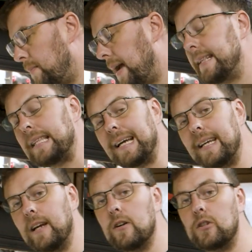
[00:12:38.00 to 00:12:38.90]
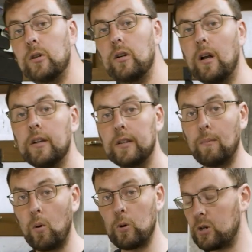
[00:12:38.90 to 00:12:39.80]
make that gear tooth, the
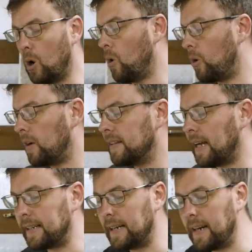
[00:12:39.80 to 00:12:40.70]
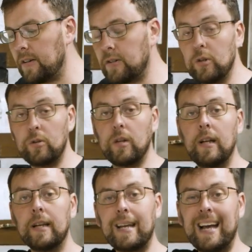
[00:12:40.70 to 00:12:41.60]
more torque that gear tooth
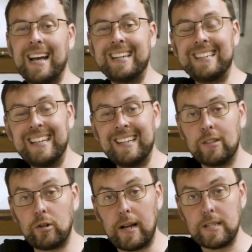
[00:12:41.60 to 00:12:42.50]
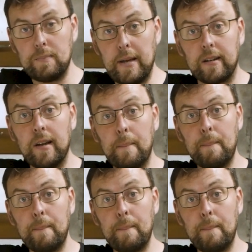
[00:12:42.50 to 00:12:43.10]
can transmit,